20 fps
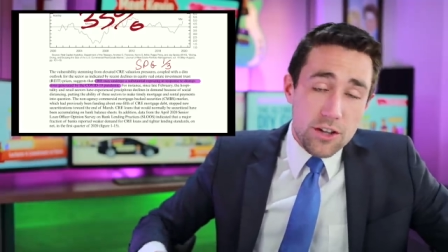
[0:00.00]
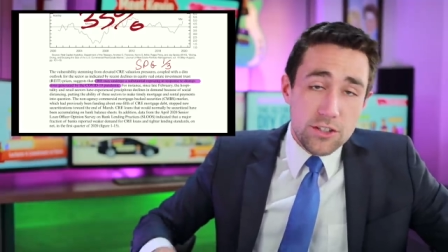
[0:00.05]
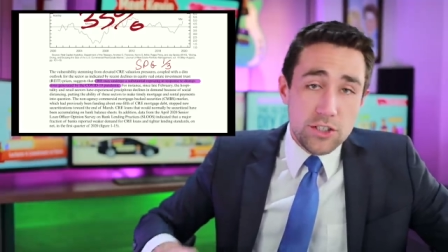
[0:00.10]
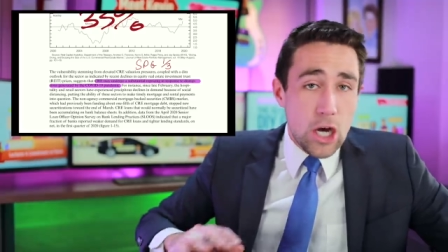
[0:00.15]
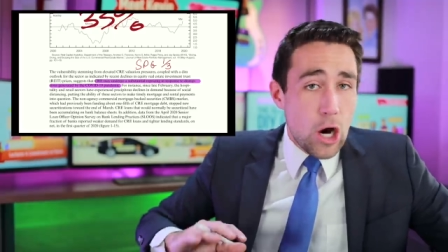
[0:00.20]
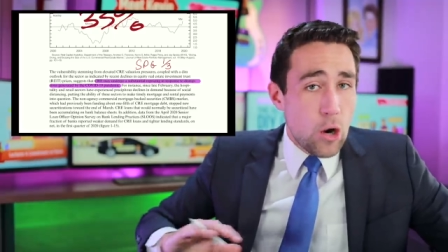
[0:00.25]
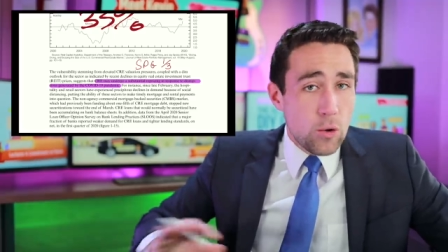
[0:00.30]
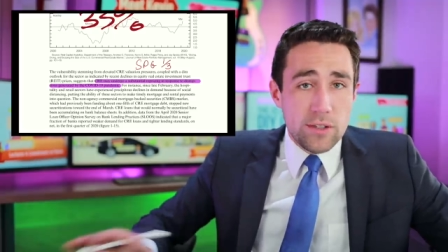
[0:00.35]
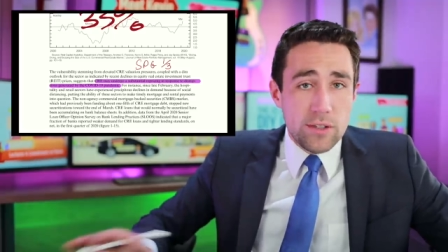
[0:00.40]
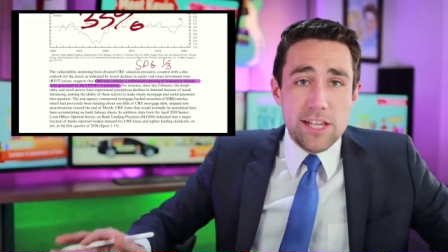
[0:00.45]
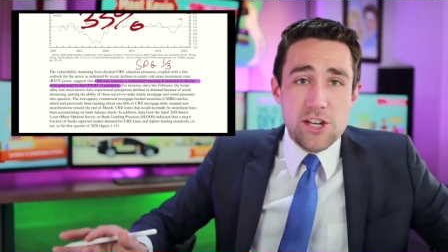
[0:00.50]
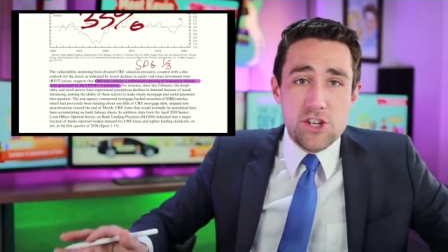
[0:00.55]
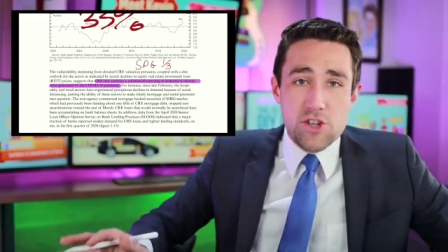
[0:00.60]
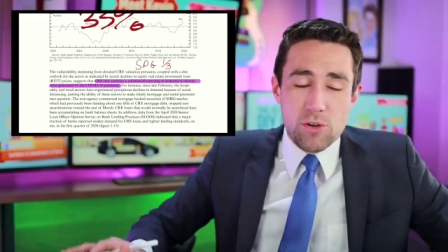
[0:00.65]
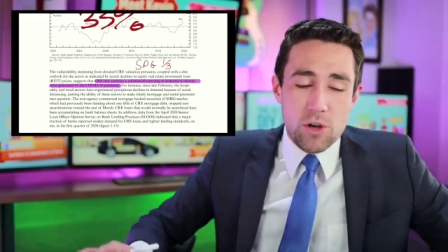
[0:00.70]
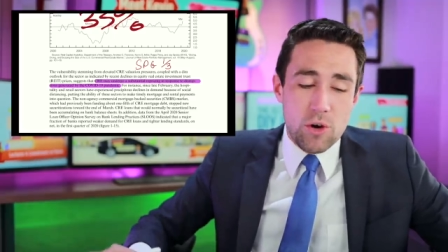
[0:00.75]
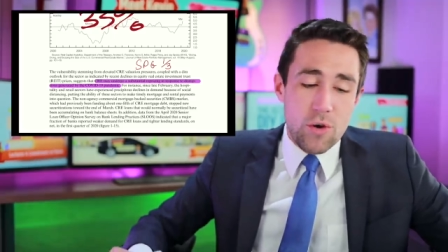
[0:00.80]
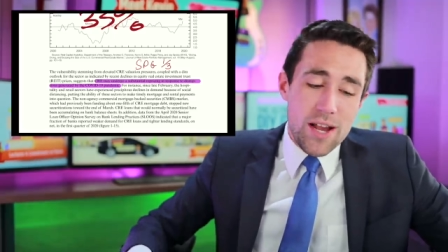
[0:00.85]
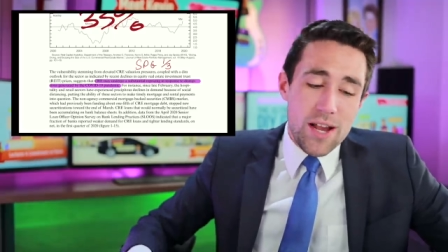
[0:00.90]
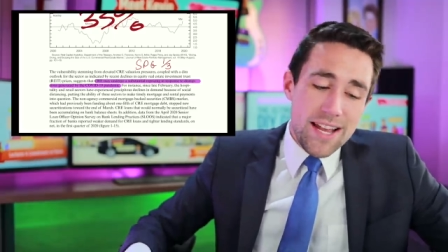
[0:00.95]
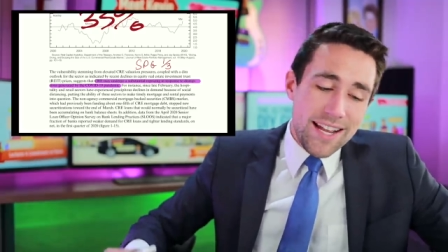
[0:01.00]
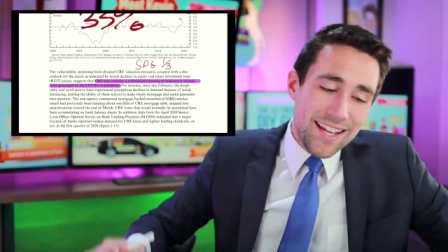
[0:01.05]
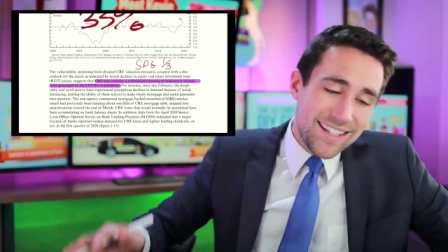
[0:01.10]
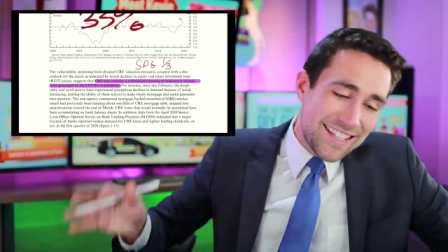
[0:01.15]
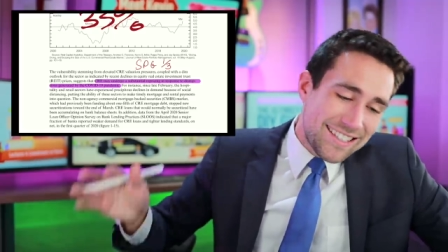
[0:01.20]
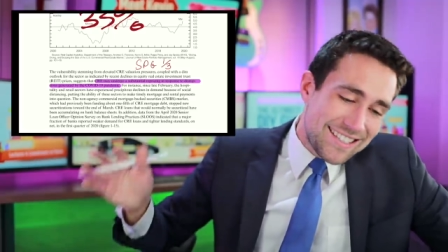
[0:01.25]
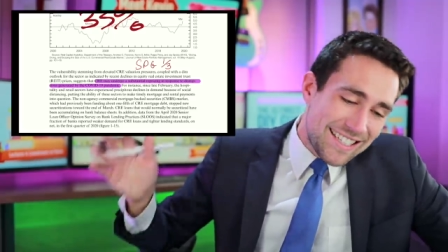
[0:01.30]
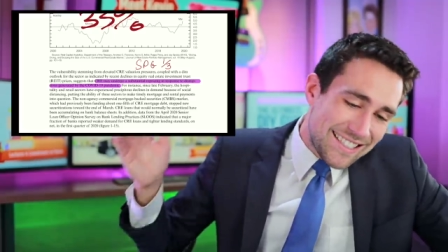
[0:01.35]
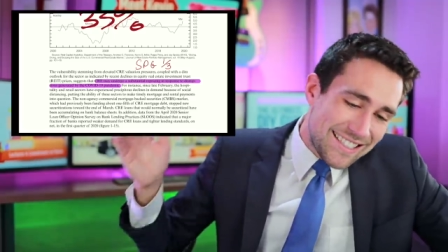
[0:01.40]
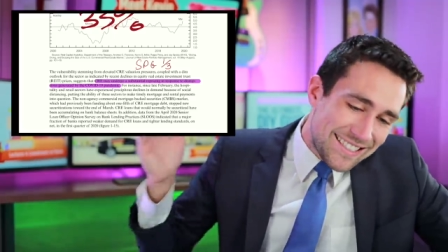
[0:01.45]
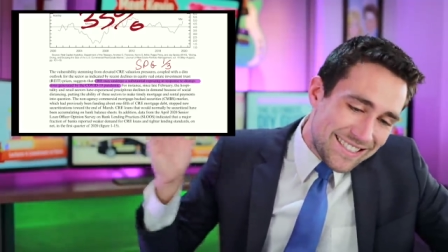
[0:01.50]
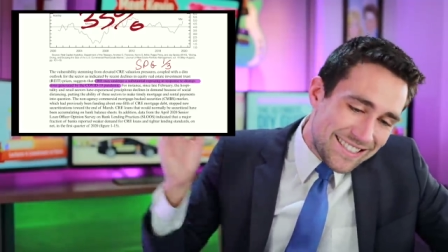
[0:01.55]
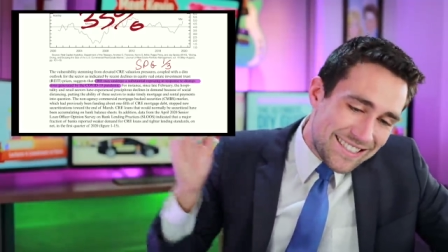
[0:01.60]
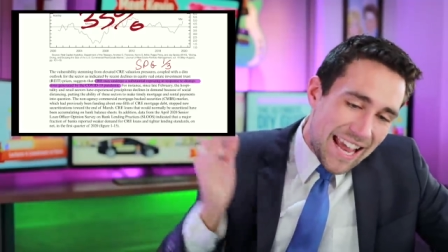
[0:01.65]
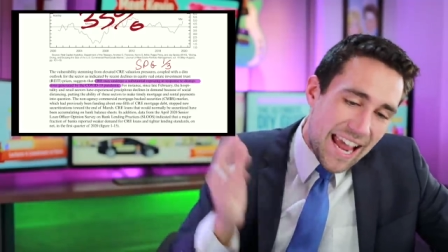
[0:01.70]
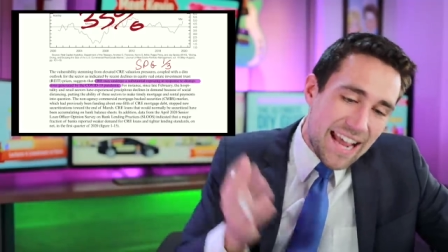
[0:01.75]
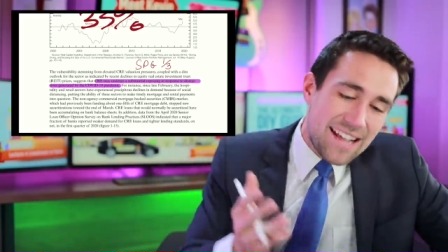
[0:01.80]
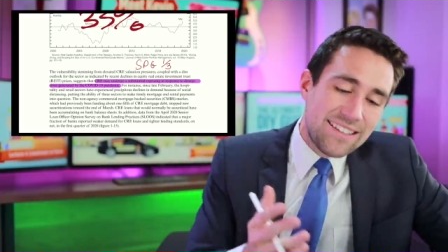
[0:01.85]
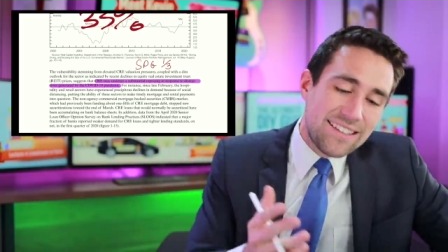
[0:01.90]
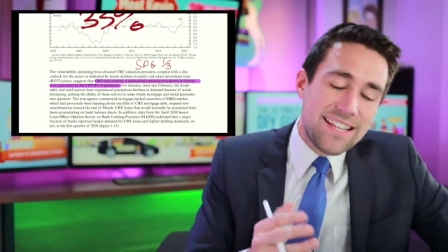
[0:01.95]
Totally true. And that's
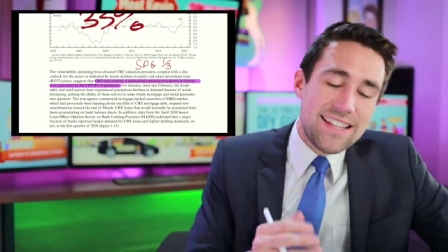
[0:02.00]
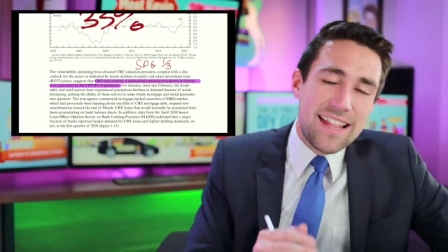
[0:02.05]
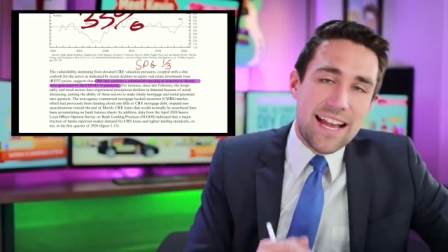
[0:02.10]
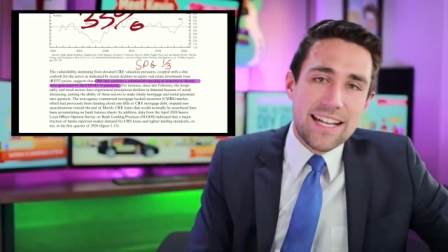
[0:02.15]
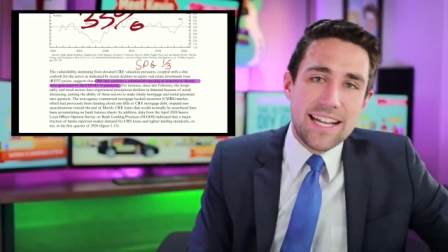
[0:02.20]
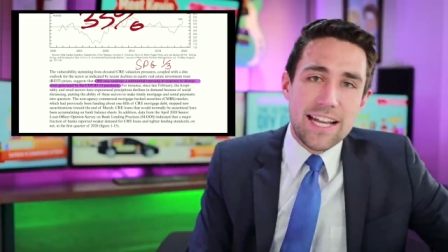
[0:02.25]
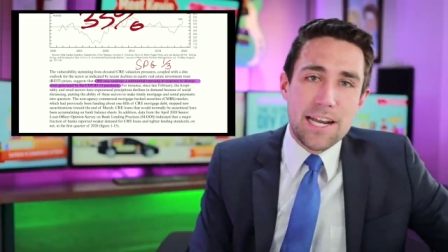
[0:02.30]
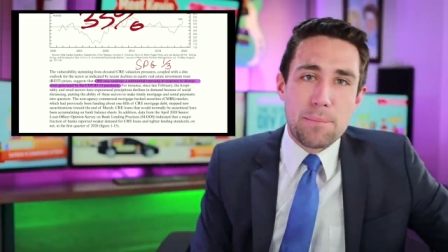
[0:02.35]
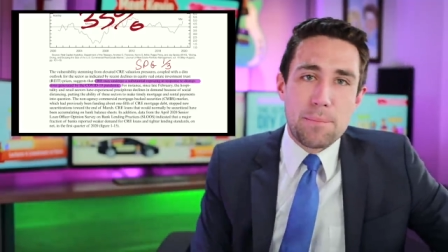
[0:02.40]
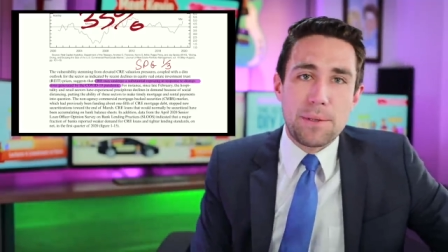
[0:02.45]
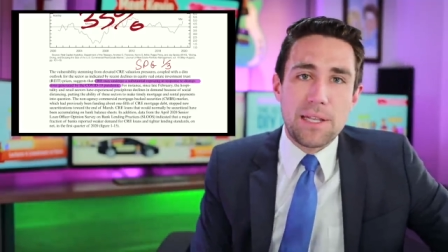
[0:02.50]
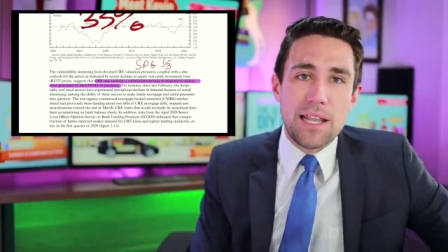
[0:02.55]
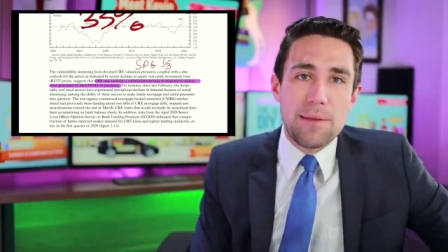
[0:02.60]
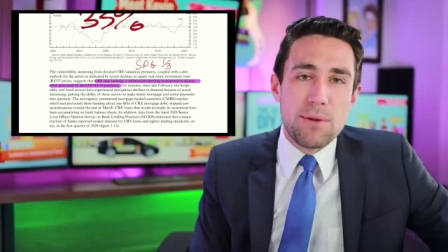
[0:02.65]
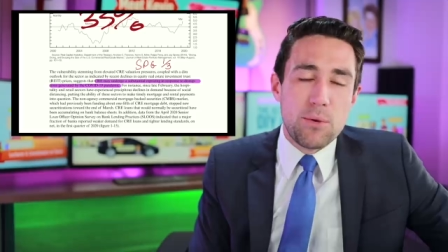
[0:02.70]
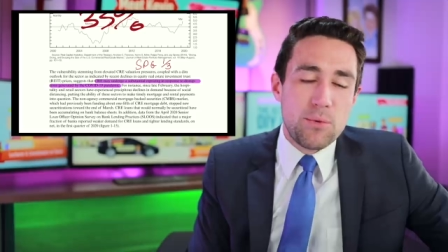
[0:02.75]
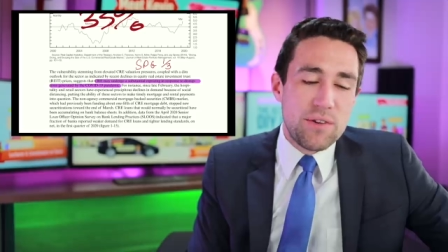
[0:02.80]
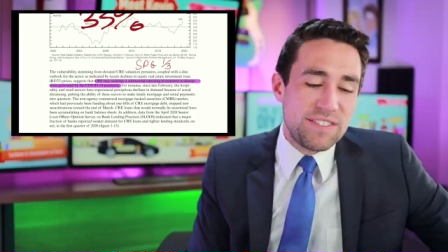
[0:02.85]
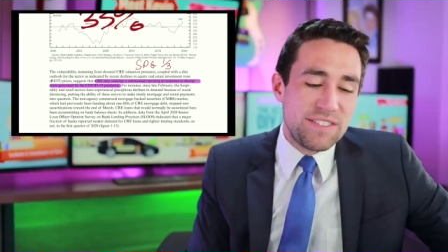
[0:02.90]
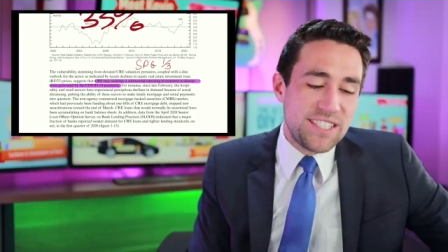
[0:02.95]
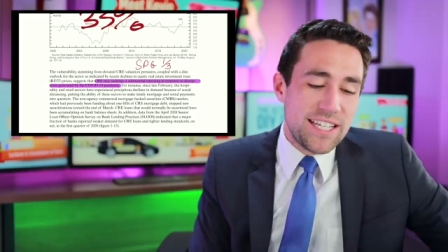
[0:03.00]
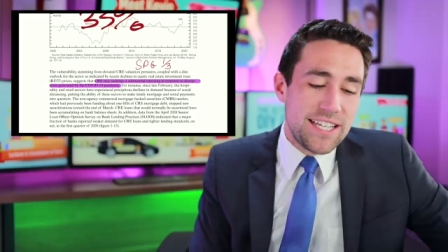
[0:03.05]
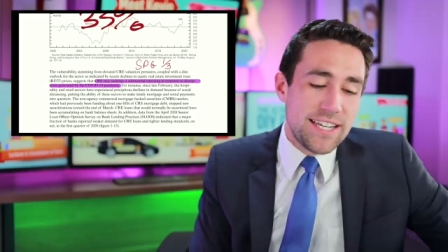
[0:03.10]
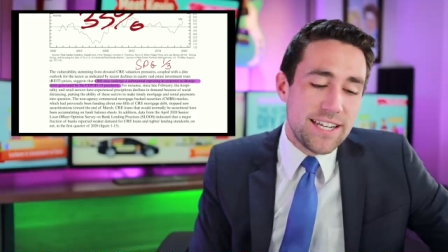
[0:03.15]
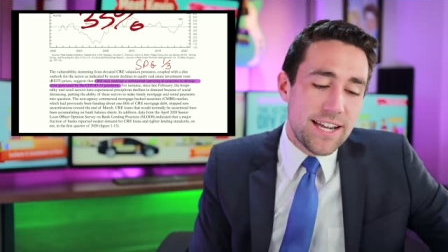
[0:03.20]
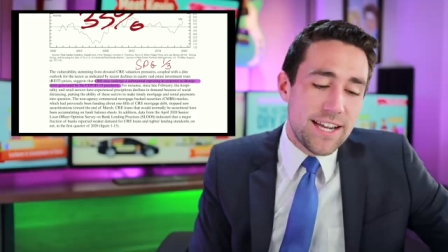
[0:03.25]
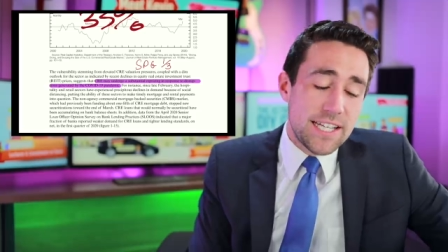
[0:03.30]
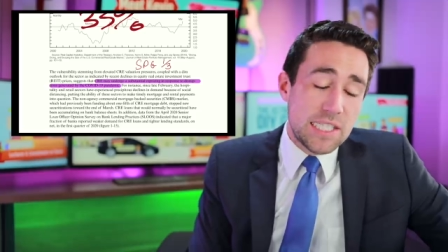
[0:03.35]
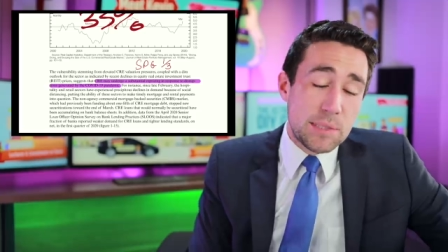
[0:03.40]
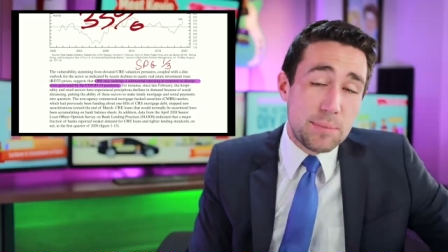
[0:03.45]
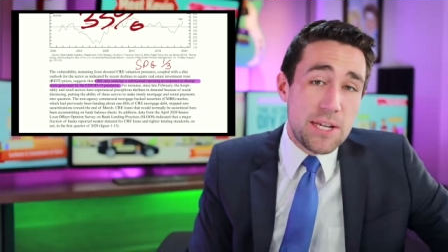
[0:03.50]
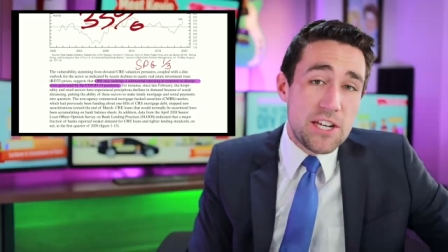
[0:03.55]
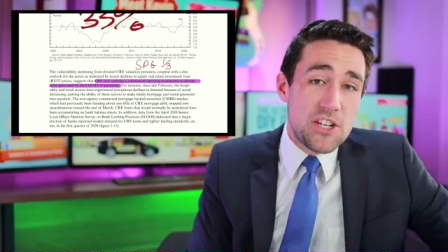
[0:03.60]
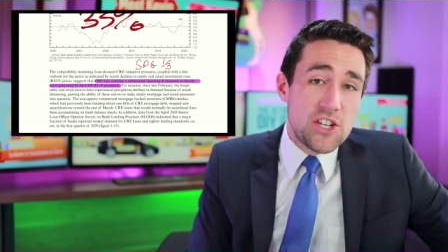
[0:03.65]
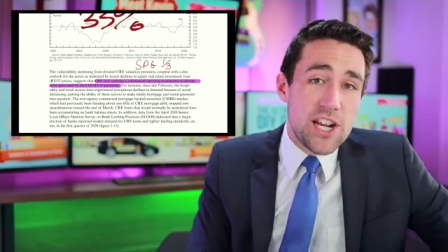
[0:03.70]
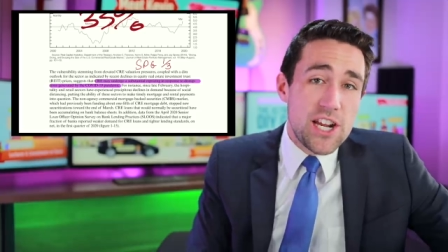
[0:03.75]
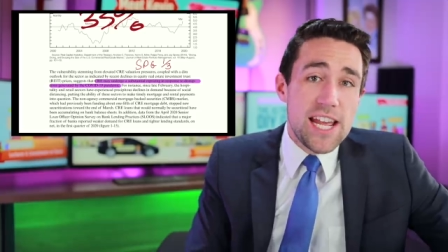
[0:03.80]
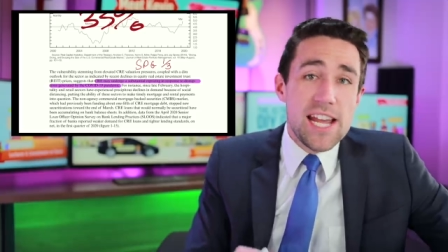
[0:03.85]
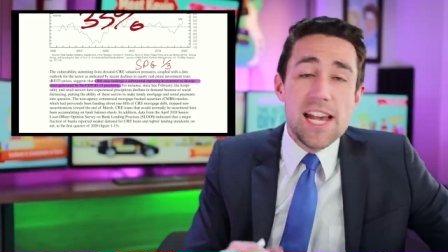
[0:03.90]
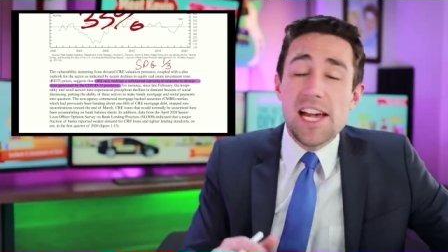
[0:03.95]
exactly that kind of plummet we've seen in
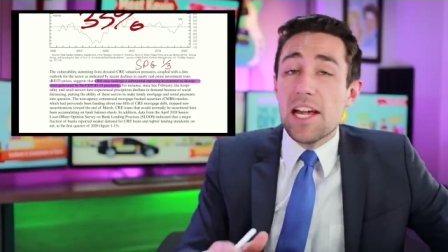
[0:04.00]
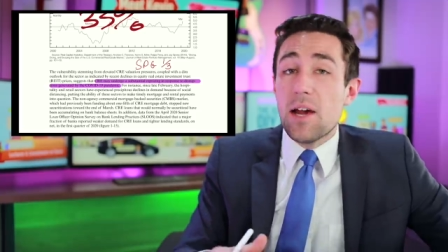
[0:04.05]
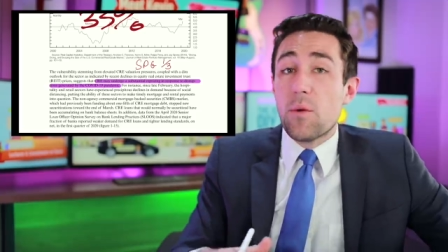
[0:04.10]
SPG.